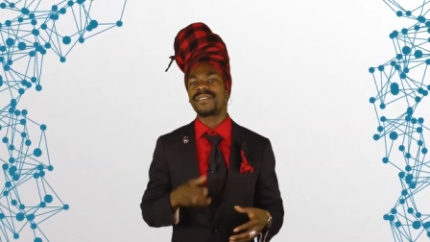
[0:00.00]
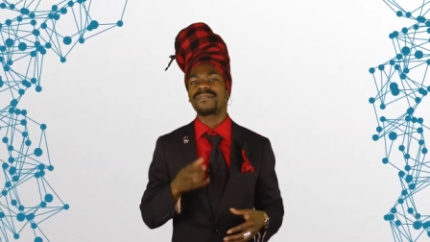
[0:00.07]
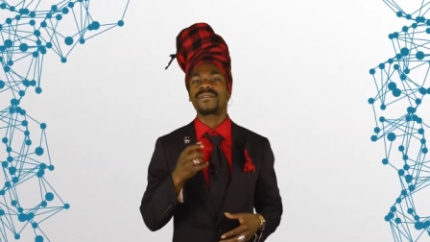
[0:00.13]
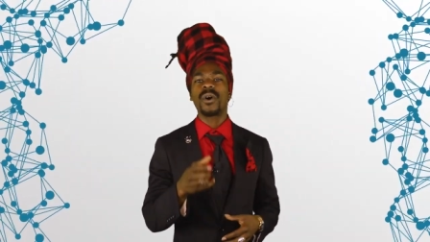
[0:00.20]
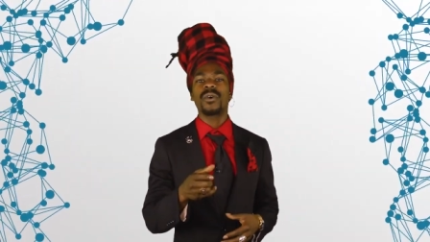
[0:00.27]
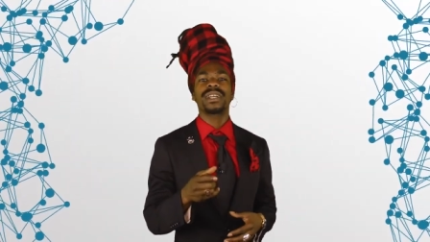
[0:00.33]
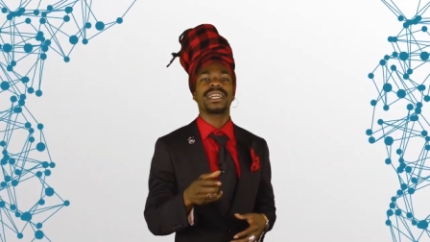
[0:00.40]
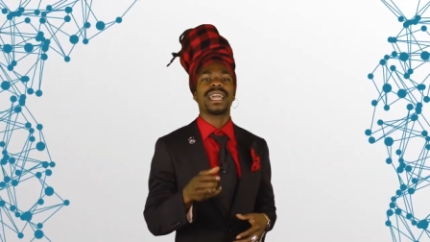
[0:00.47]
and
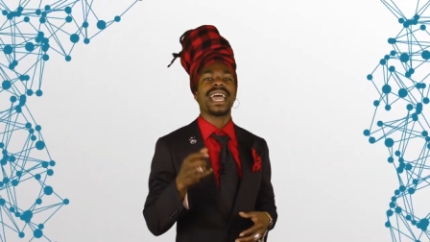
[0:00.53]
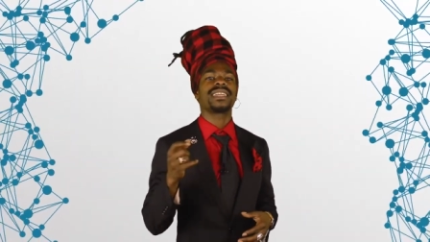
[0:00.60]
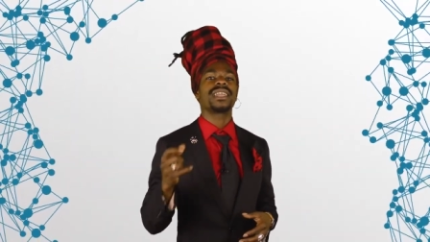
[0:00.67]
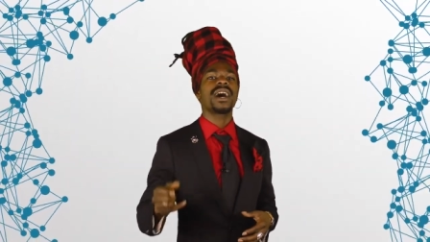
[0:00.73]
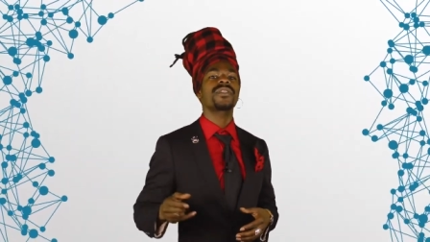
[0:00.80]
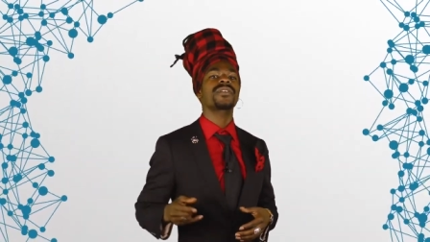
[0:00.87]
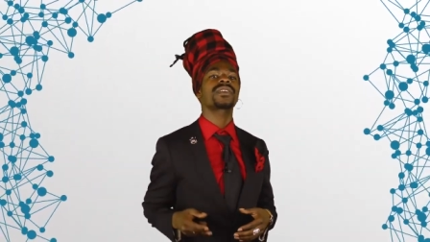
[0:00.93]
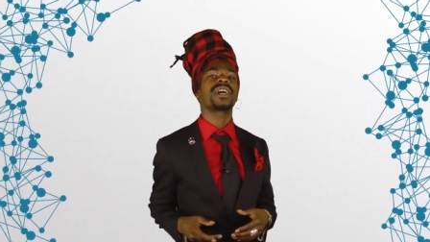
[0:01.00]
voting
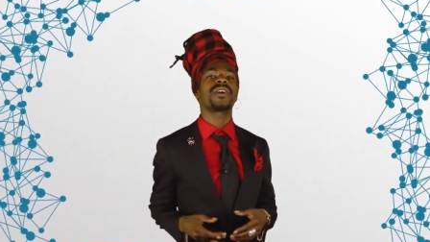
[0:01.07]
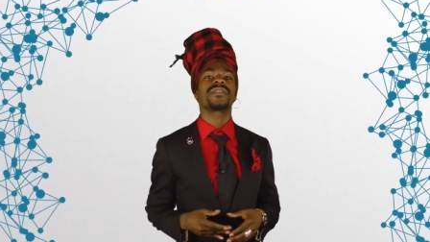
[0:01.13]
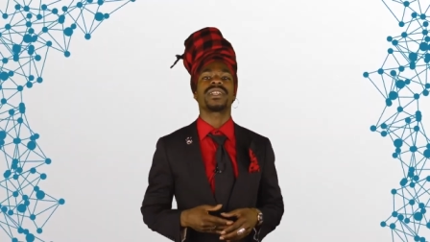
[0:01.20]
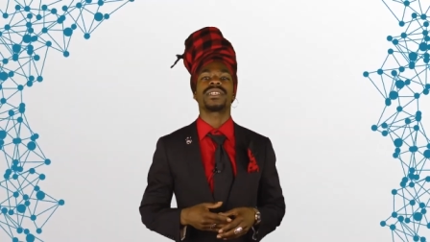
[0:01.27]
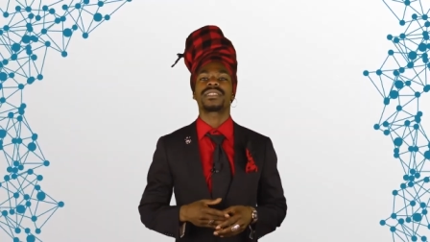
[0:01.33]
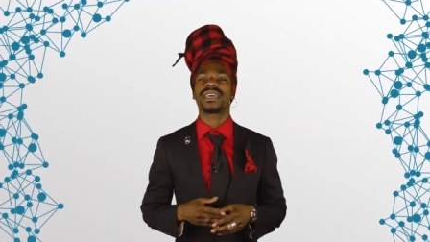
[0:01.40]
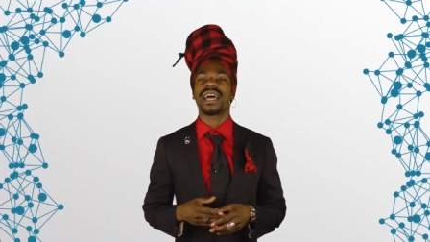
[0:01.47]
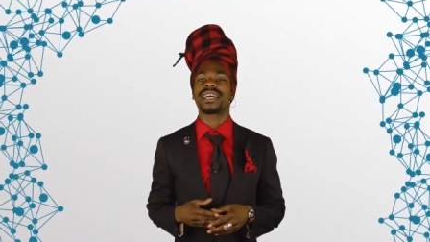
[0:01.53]
and other
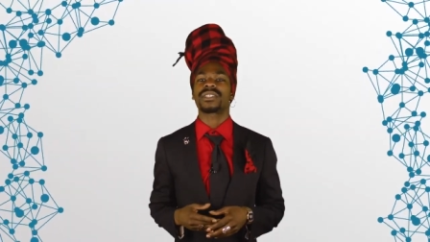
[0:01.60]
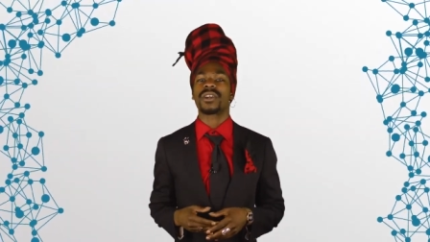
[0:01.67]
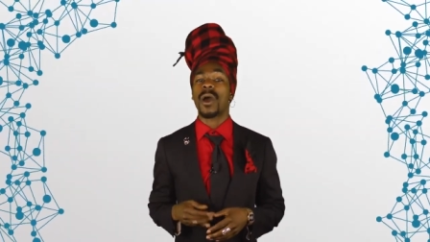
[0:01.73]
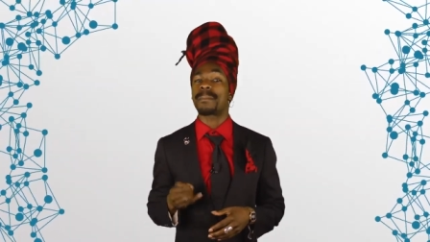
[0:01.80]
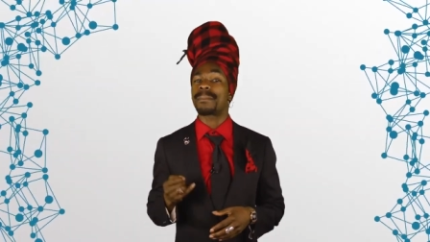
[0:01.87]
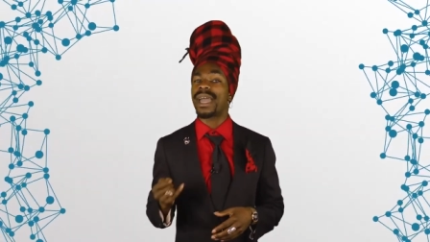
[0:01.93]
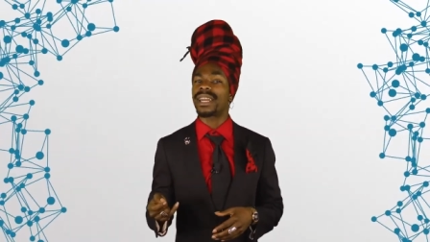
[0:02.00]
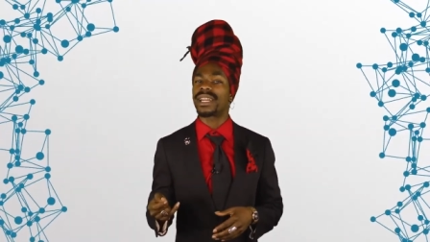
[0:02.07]
governance tasks
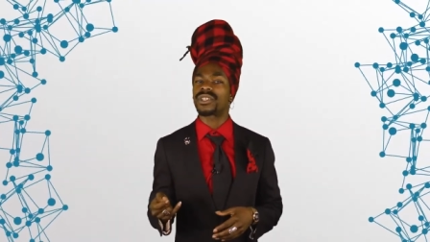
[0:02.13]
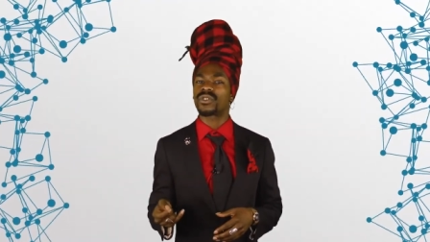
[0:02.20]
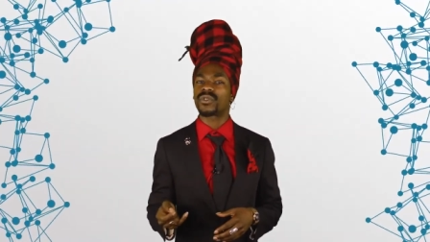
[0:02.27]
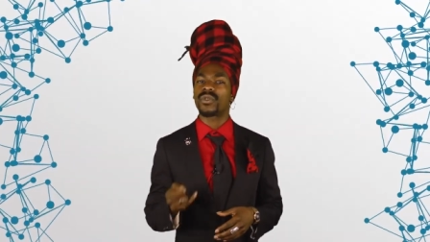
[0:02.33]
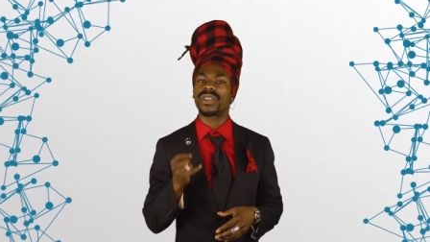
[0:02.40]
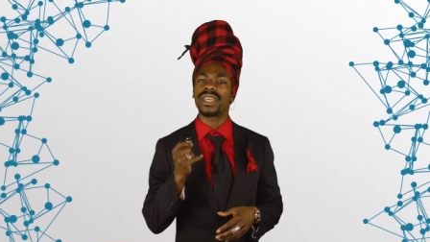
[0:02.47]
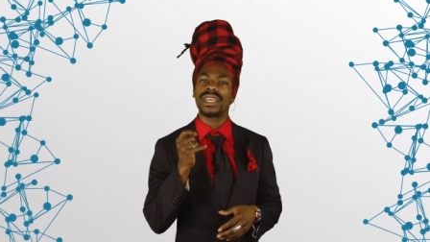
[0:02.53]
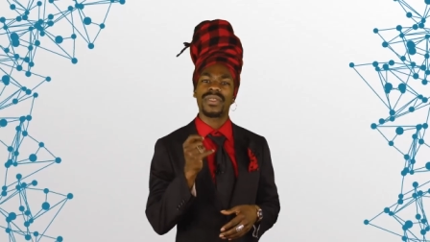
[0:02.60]
are managed
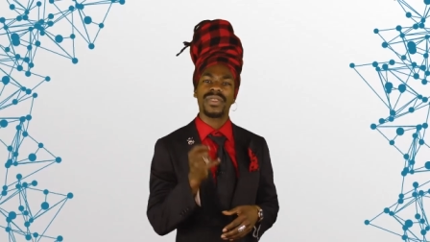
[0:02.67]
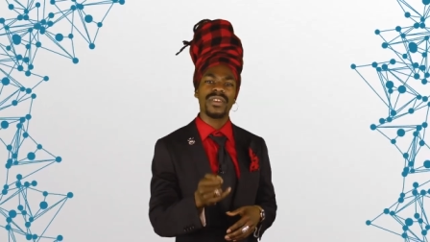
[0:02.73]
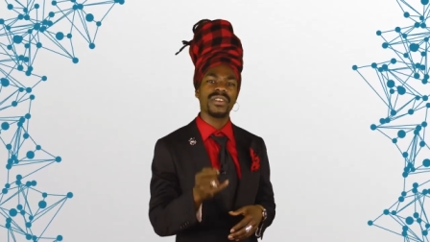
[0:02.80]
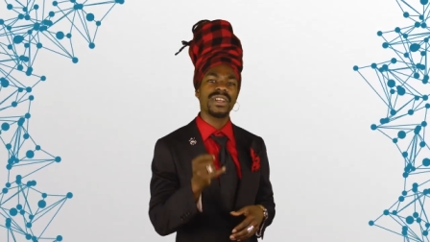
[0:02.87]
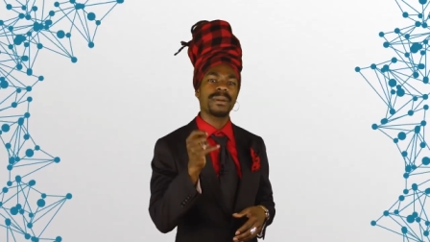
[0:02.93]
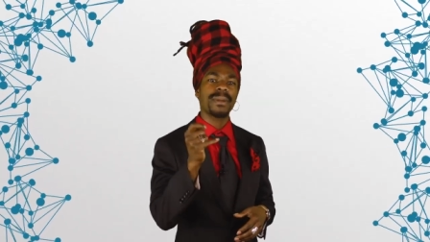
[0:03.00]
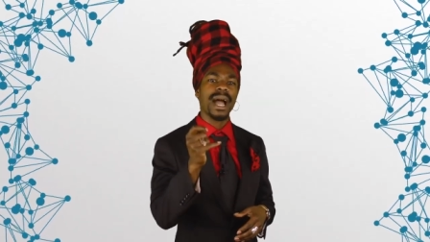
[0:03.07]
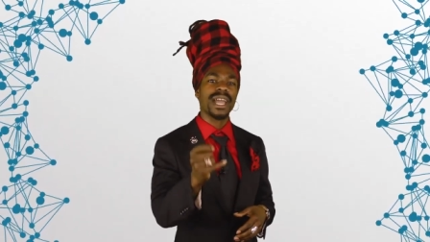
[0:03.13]
through the
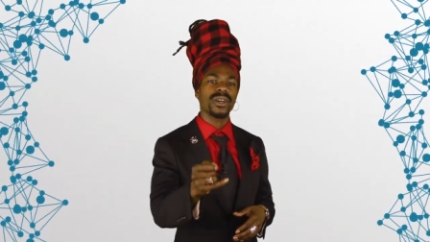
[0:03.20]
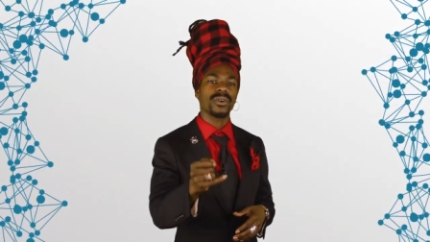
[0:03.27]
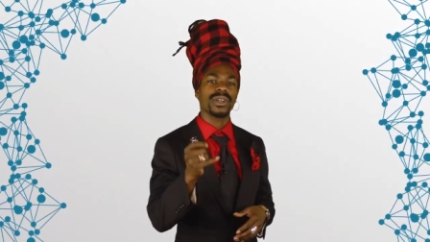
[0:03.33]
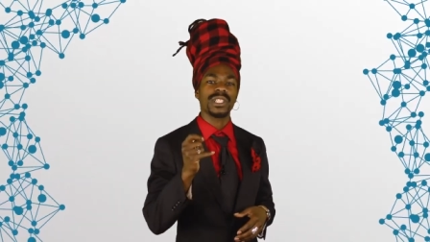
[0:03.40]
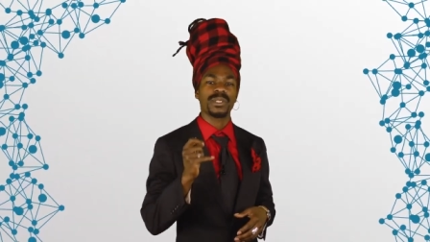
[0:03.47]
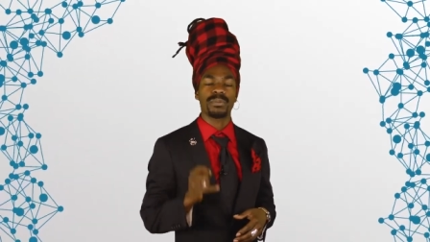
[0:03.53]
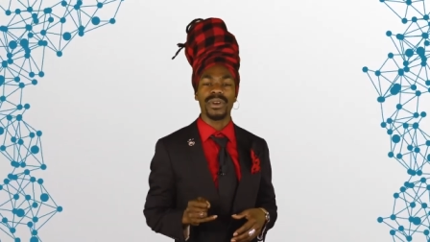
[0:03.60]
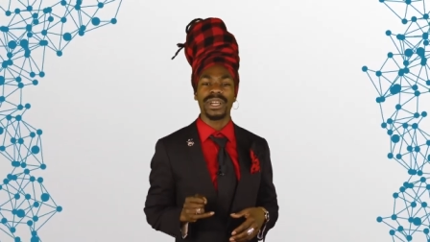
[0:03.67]
Ethereum
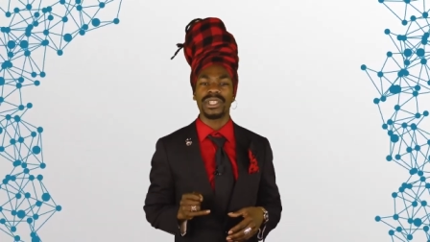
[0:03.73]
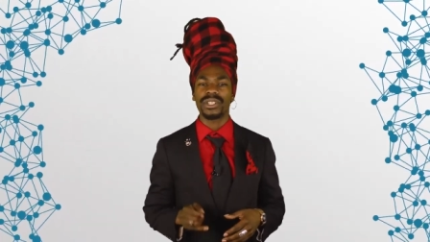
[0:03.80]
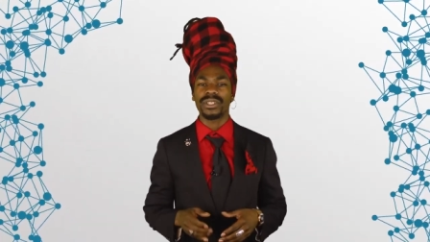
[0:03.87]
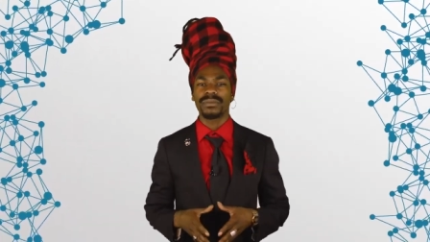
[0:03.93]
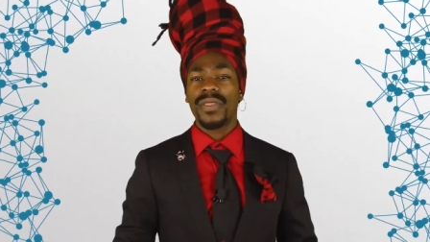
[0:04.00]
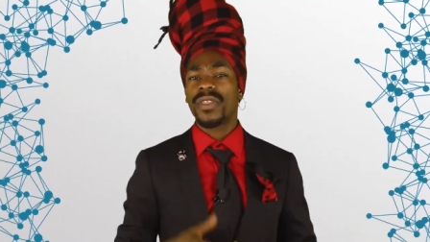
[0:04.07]
IOTX bridge.